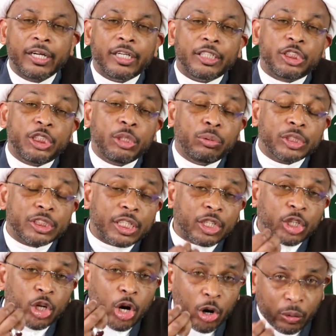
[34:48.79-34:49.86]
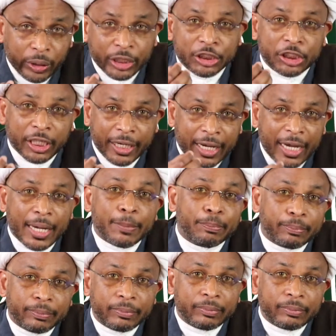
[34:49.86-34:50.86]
She was encouraging him,